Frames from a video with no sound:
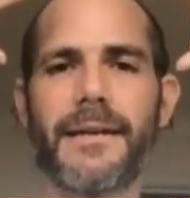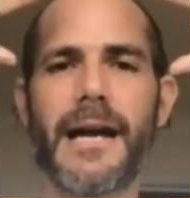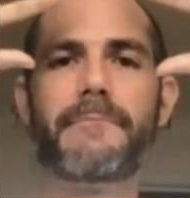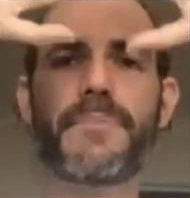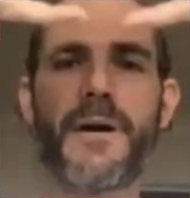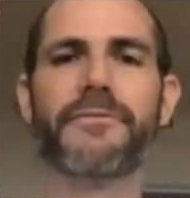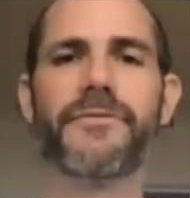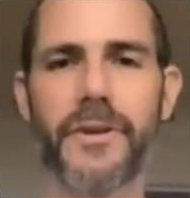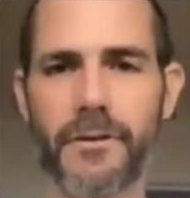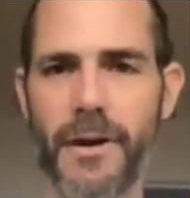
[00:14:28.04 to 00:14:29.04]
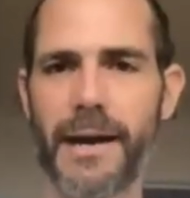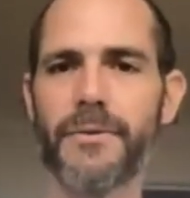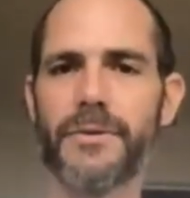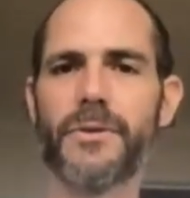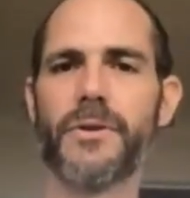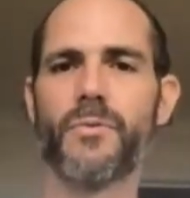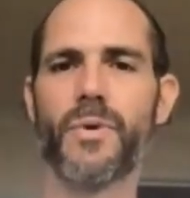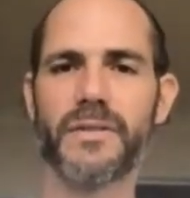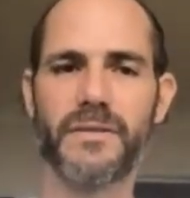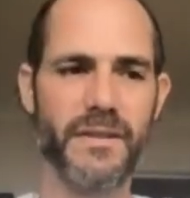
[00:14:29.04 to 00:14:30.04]
above the ground,
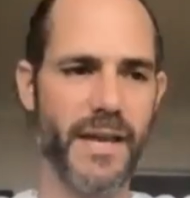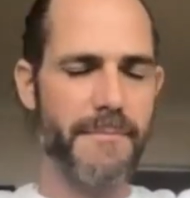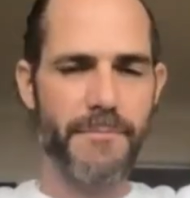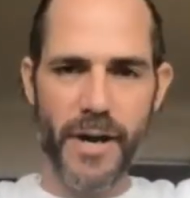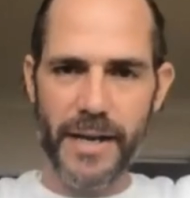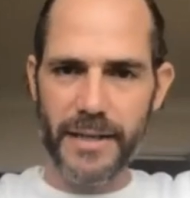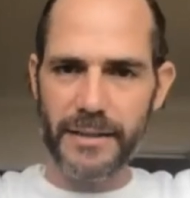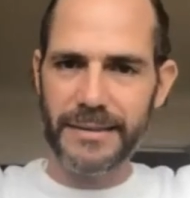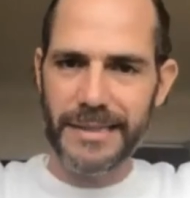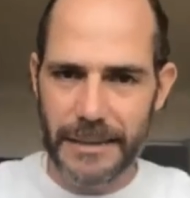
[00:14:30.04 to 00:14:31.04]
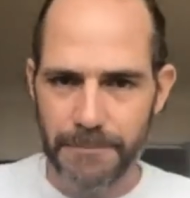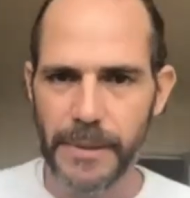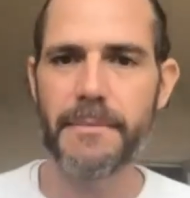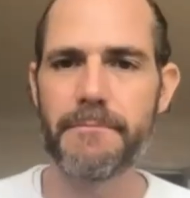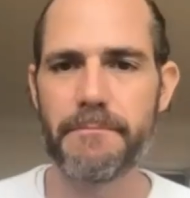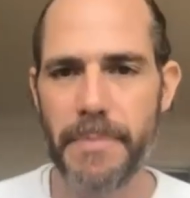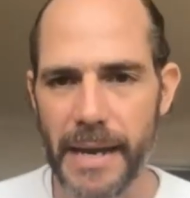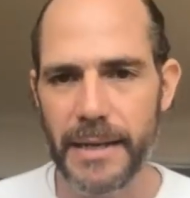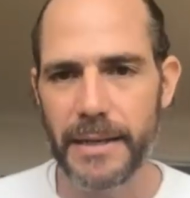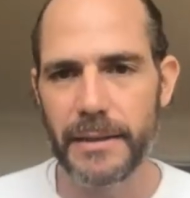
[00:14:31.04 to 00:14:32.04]
whereas their brain is deeply
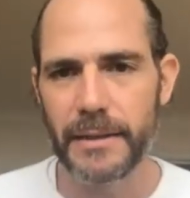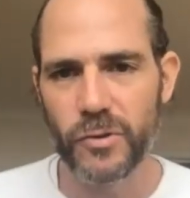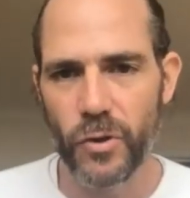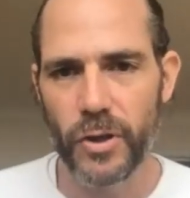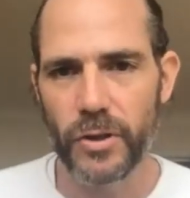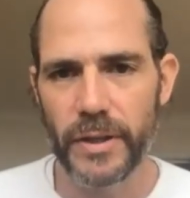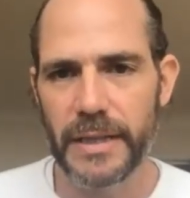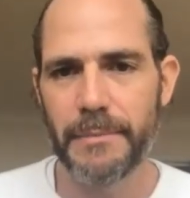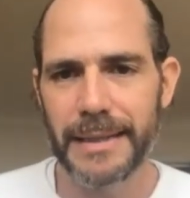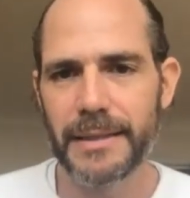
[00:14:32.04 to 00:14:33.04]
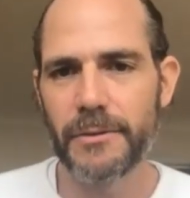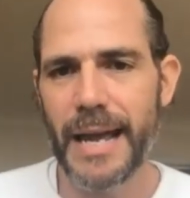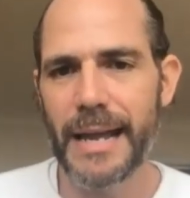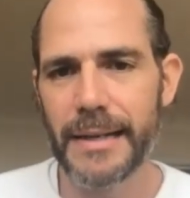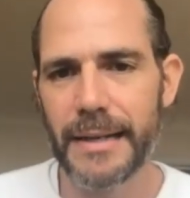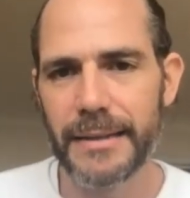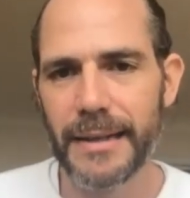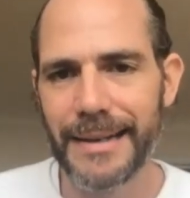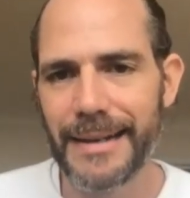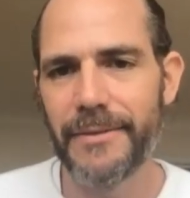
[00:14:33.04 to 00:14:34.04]
embedded in the soil, in the materiality, in the
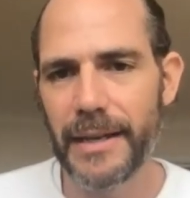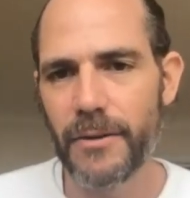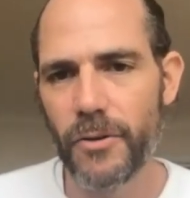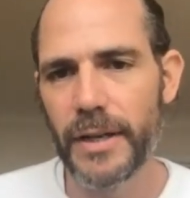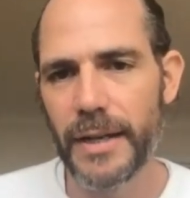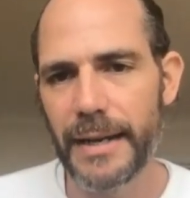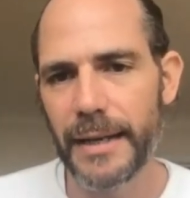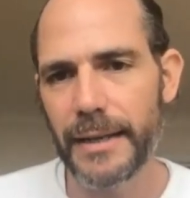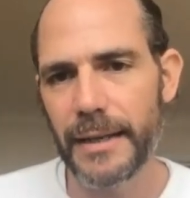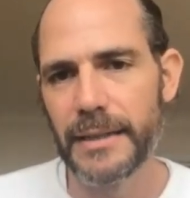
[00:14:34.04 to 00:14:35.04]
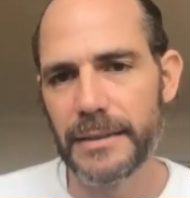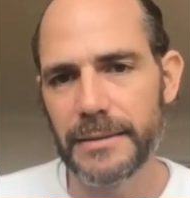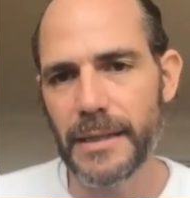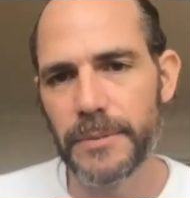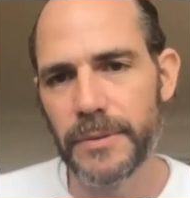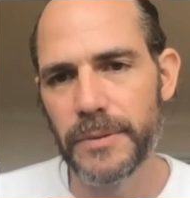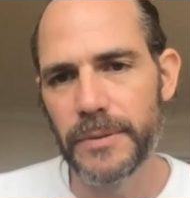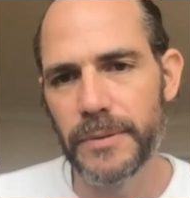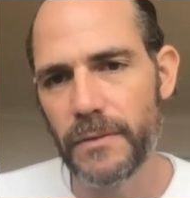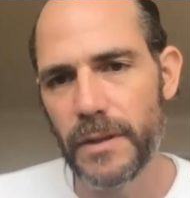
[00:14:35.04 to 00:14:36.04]
living organic
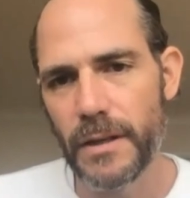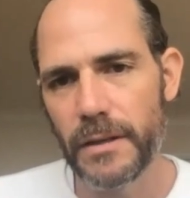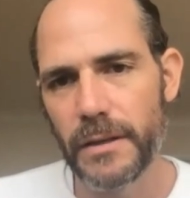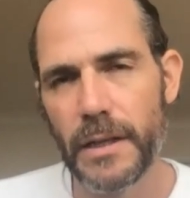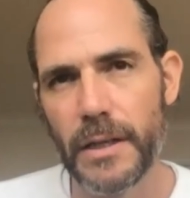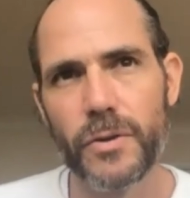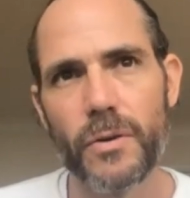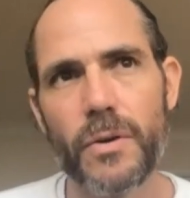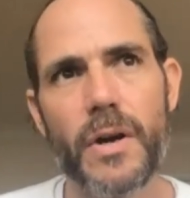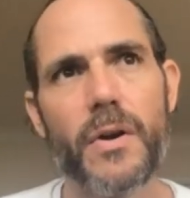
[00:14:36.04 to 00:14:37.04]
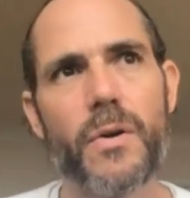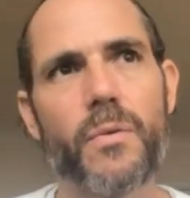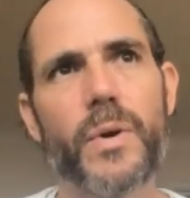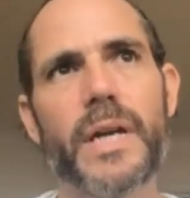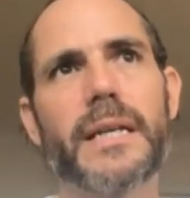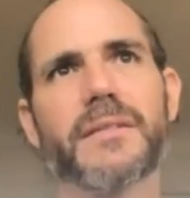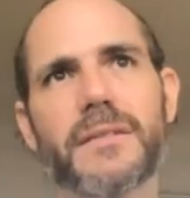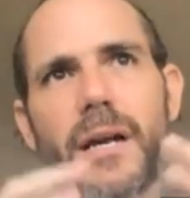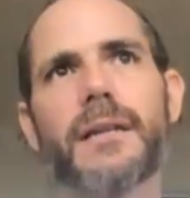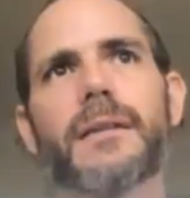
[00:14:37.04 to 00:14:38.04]
substance of the earth. So we
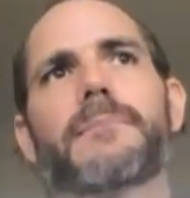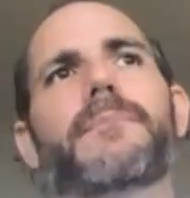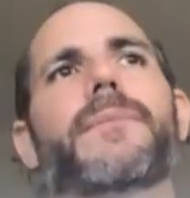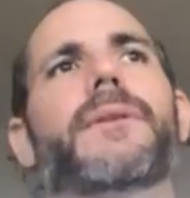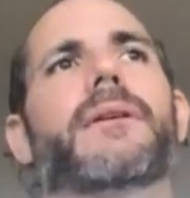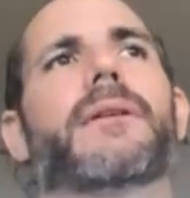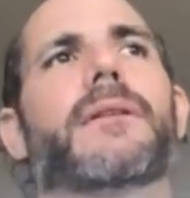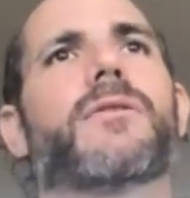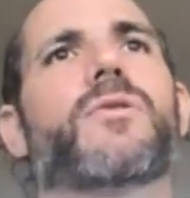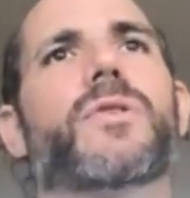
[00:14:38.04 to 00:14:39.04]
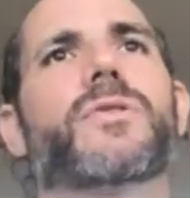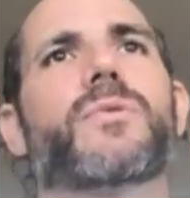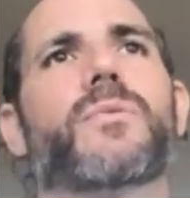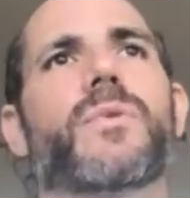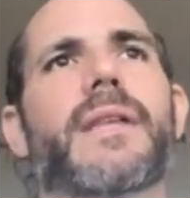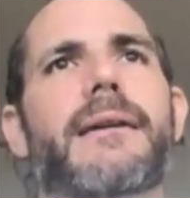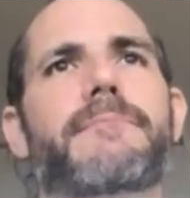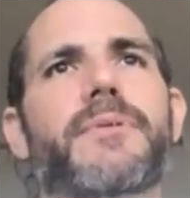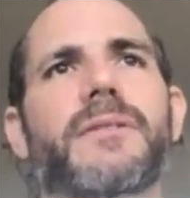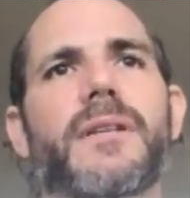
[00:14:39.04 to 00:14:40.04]
start the course with that
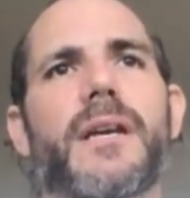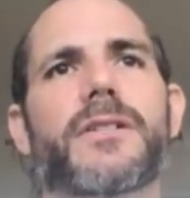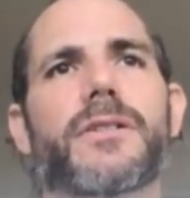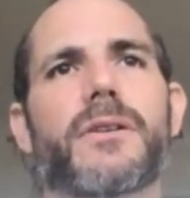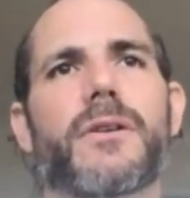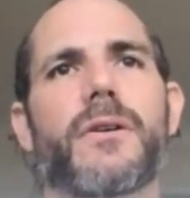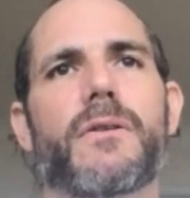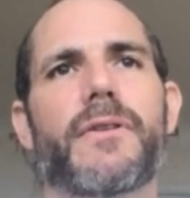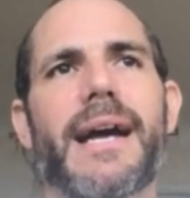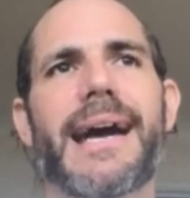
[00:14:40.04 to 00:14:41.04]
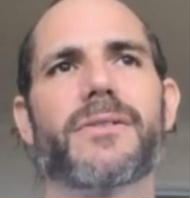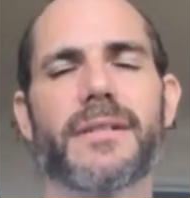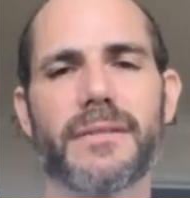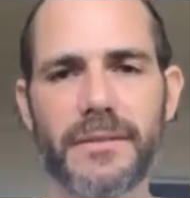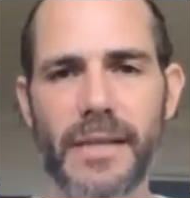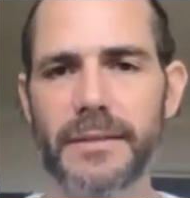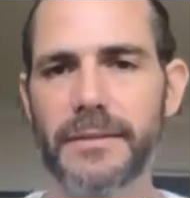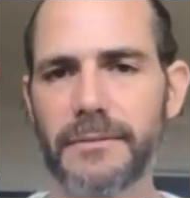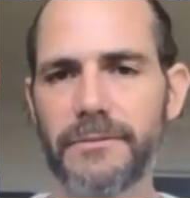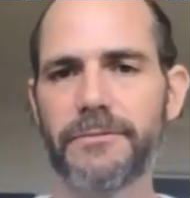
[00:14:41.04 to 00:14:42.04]
appreciation of how to
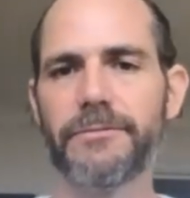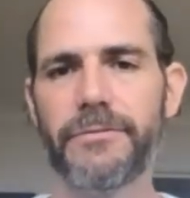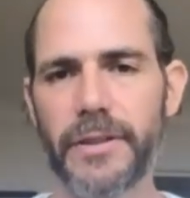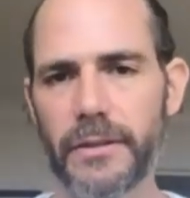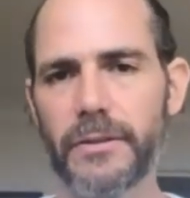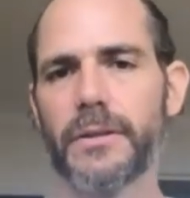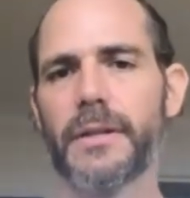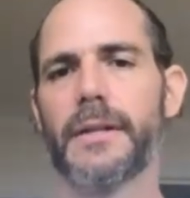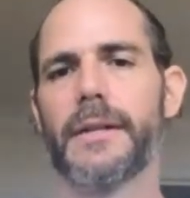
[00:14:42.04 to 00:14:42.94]
sense, feel